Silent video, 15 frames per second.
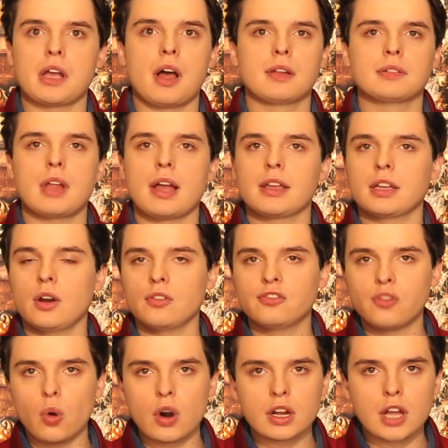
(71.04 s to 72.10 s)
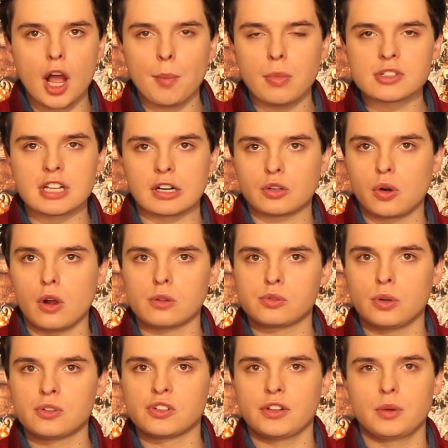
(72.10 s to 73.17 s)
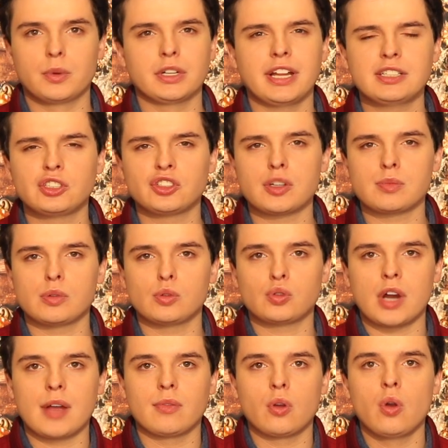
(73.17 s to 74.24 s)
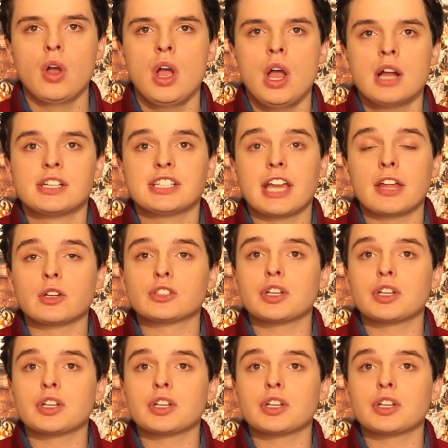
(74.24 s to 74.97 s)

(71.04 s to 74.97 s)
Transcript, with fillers: on, like, you know, four couples at a crossroads in their relationships who travel together